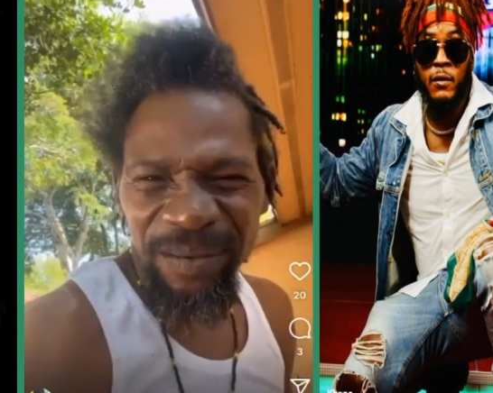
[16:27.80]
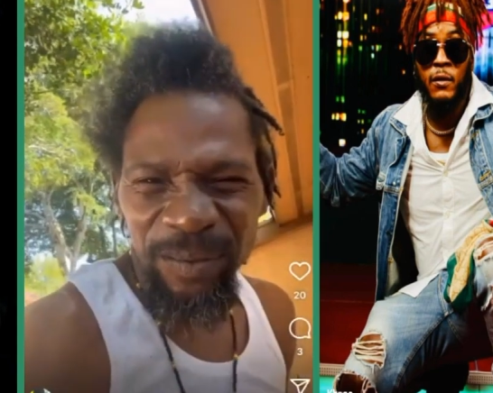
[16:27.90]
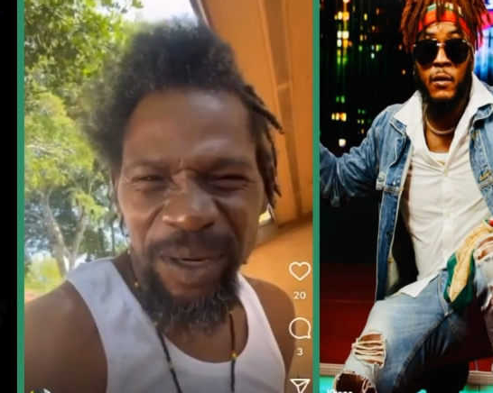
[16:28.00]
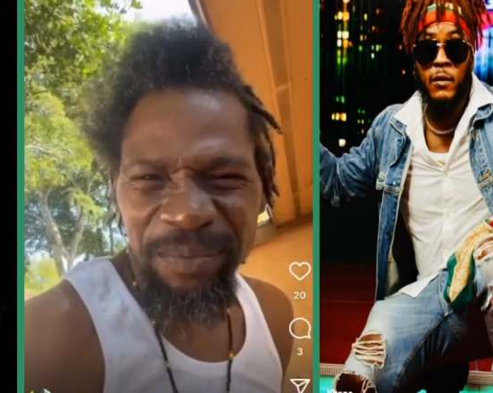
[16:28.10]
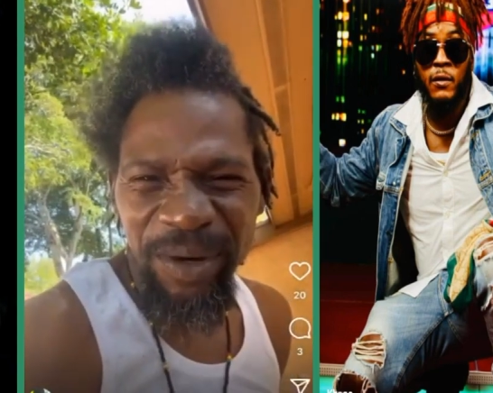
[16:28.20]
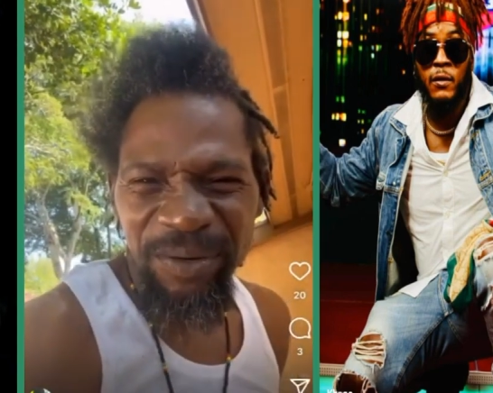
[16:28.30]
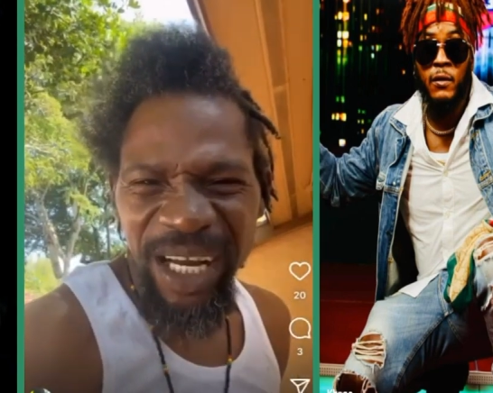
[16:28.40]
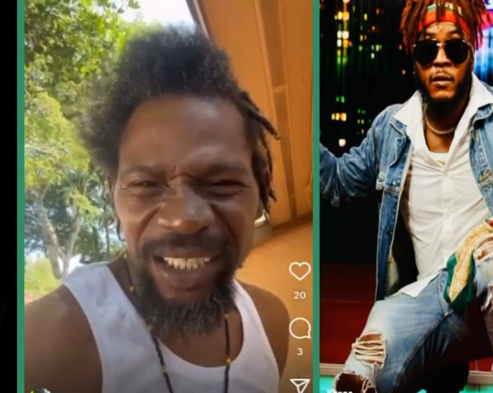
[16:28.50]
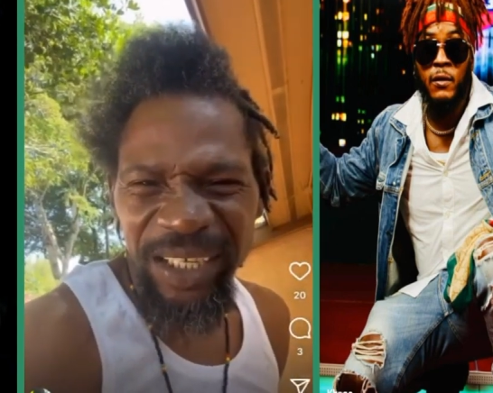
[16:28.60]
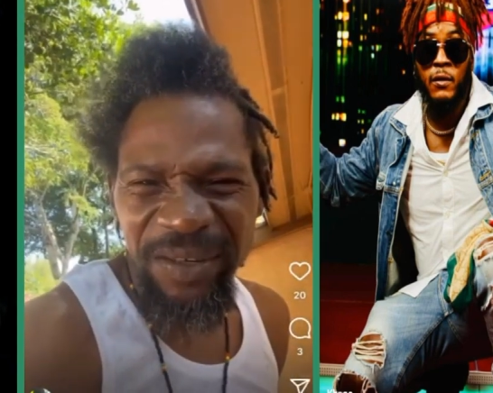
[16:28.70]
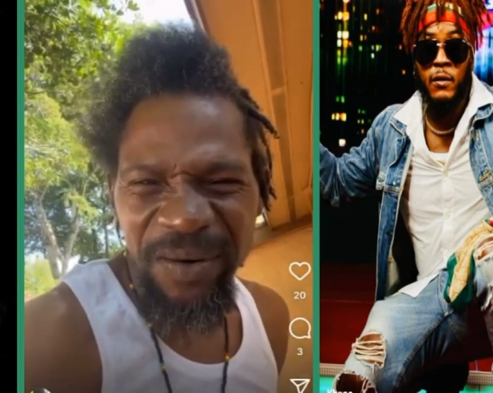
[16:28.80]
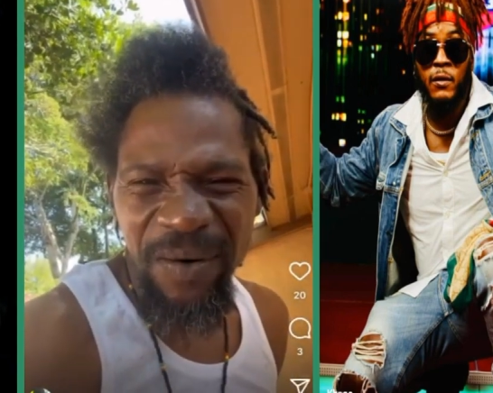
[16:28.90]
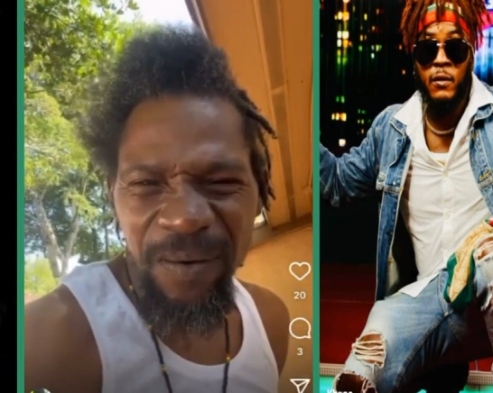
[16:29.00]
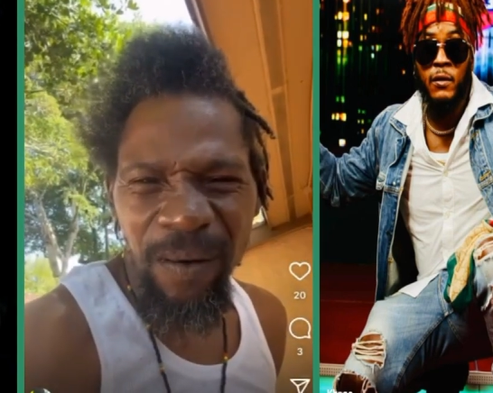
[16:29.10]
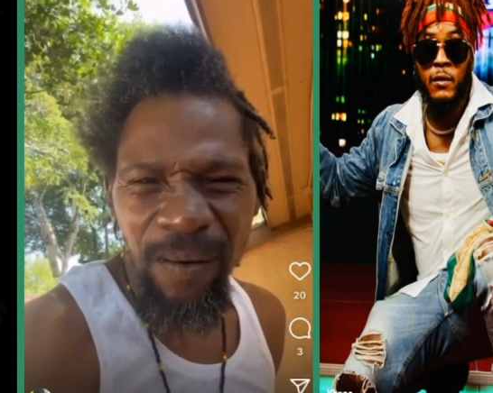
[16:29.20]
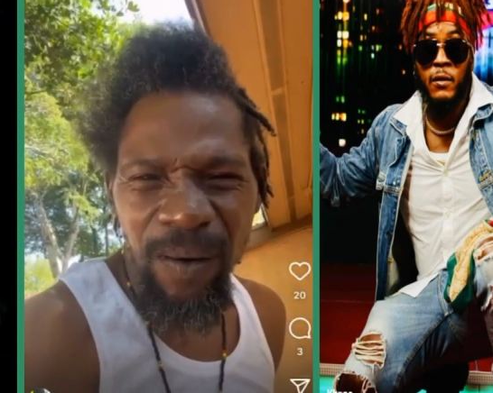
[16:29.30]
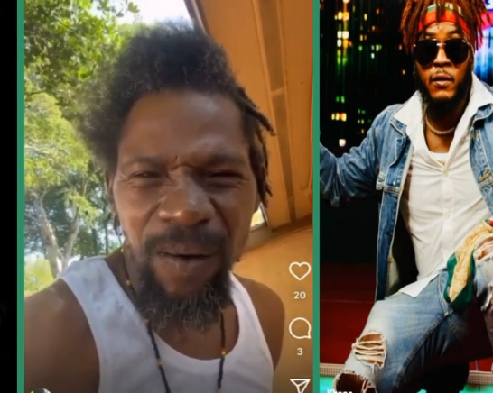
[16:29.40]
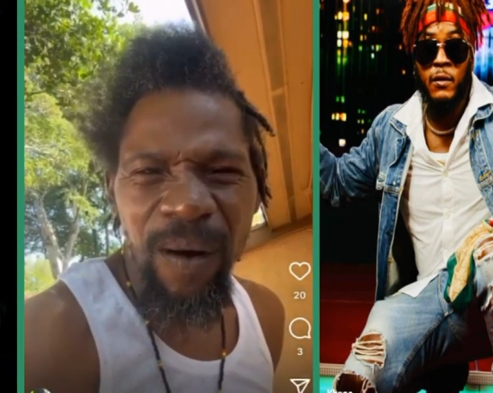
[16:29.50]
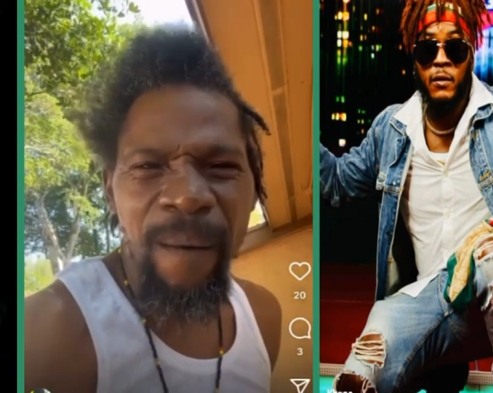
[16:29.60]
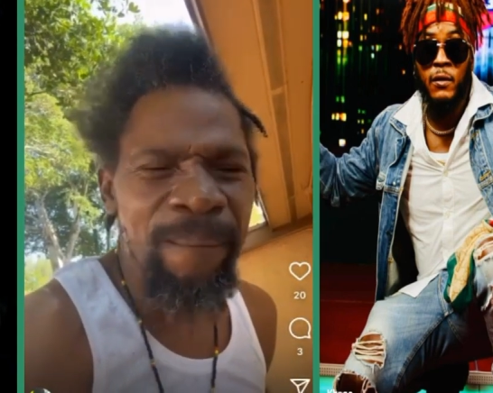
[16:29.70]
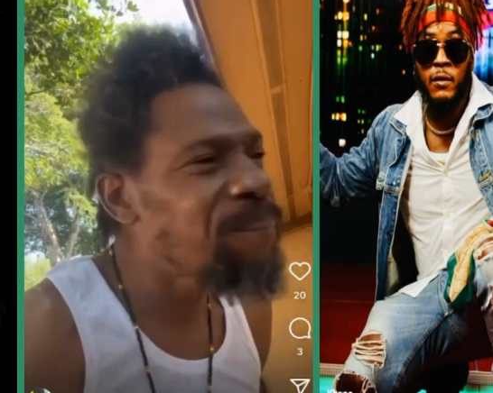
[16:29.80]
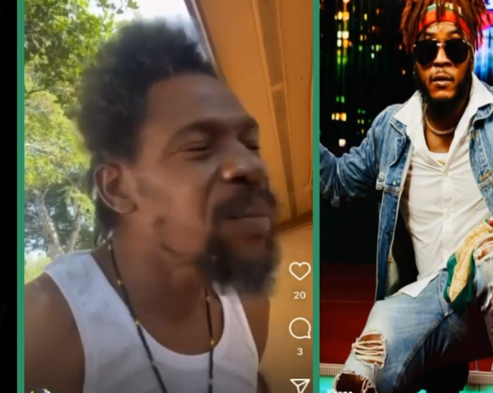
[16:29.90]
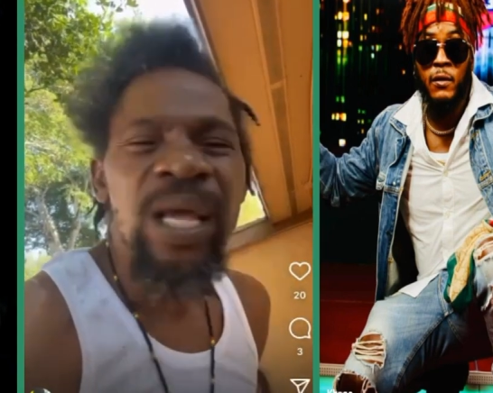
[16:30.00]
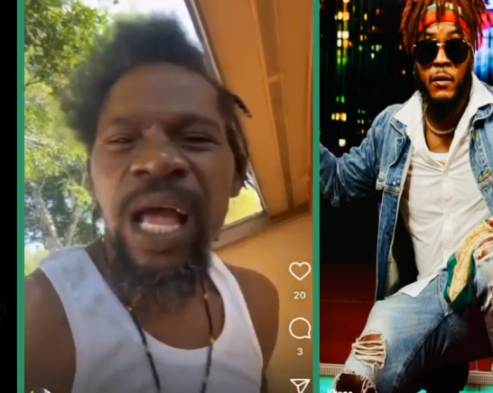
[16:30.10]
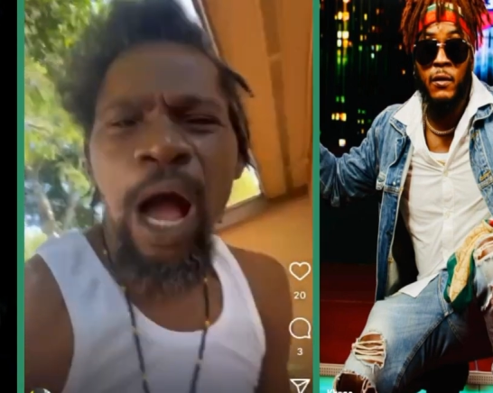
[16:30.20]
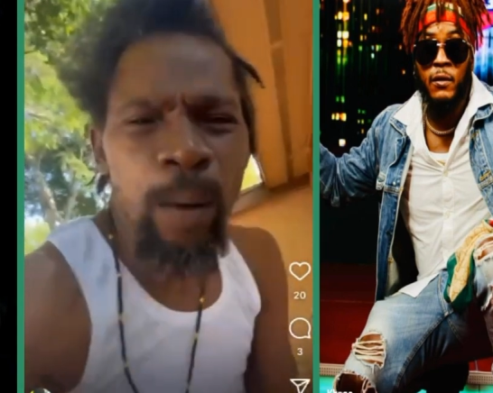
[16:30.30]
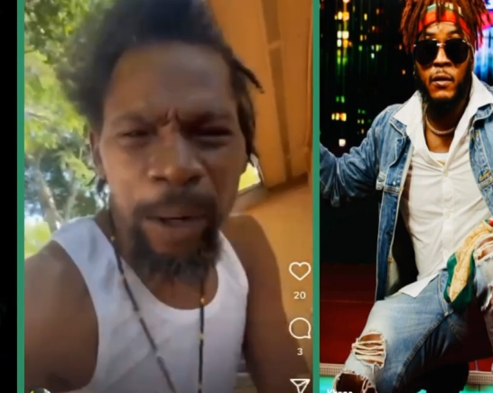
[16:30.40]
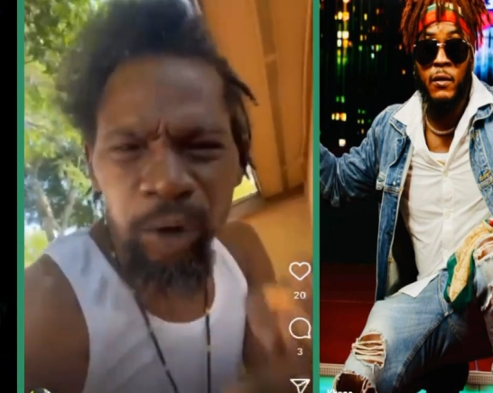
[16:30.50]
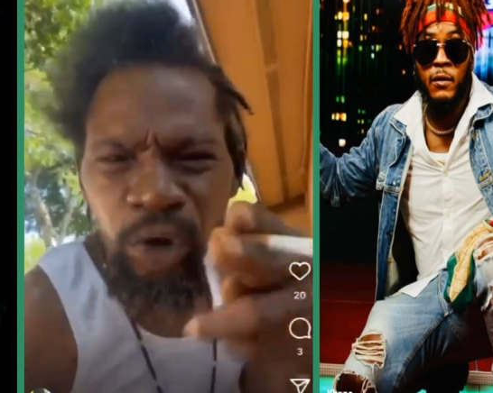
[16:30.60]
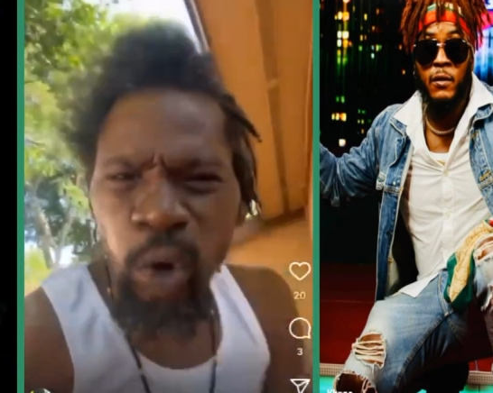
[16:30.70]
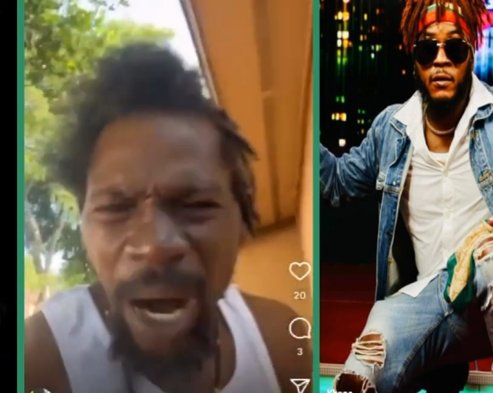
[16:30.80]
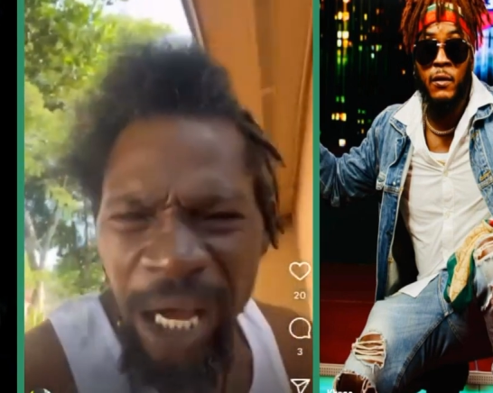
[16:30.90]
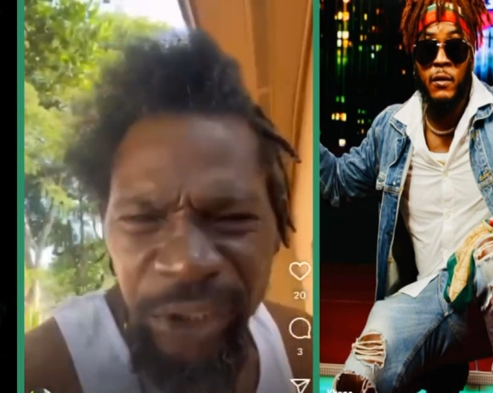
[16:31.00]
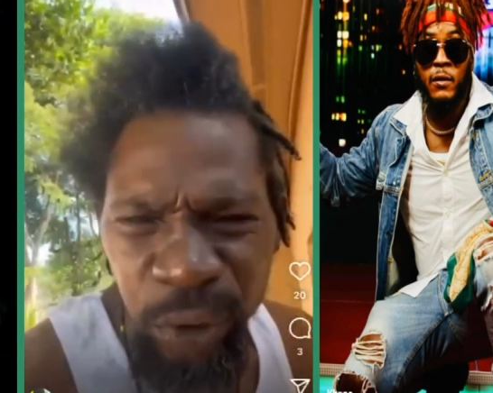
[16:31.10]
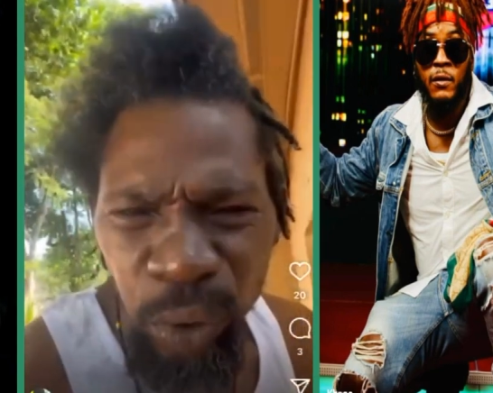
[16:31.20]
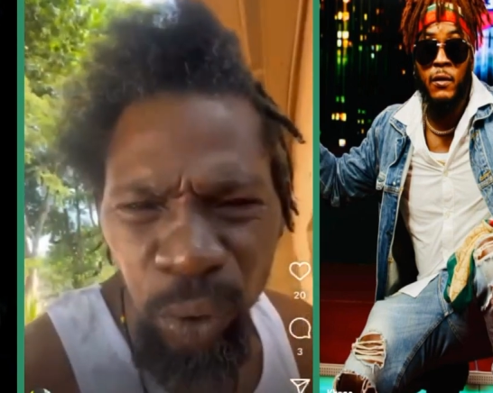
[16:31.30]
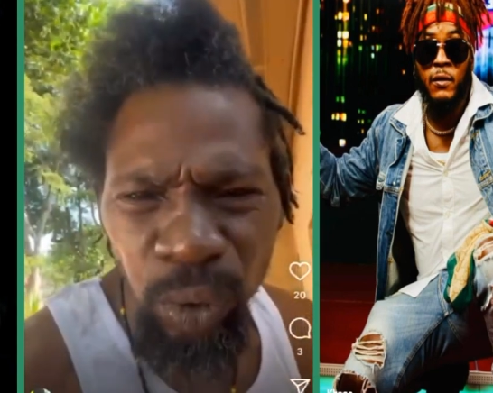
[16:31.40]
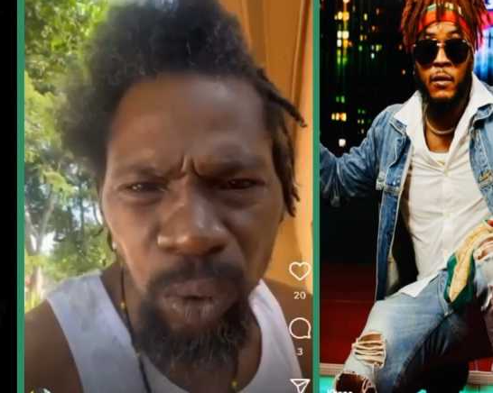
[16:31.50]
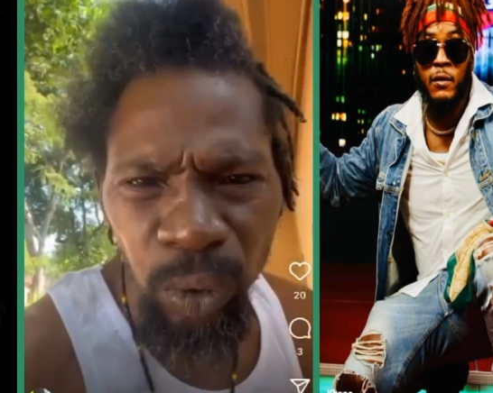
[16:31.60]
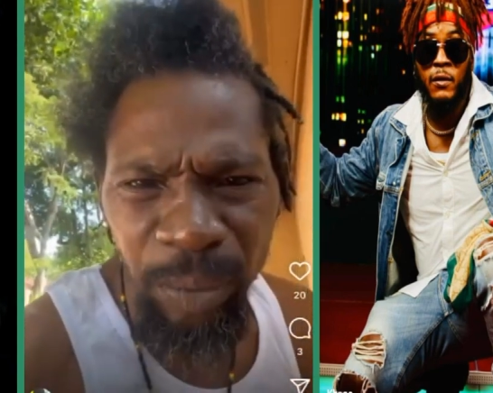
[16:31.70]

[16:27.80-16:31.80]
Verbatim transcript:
Speaker 1: when me rise the crown. How do you want to